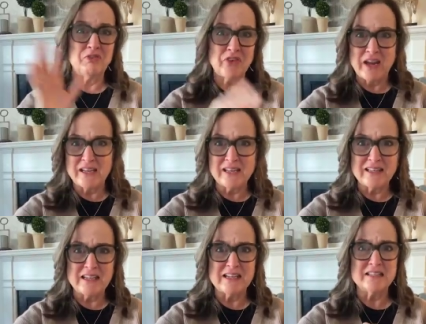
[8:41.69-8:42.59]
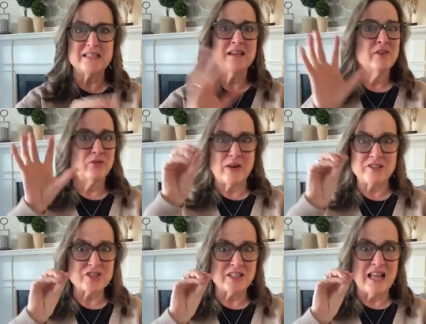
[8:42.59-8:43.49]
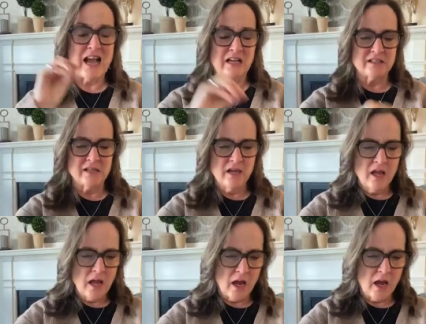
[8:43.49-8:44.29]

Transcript: fadiness, fresh glass.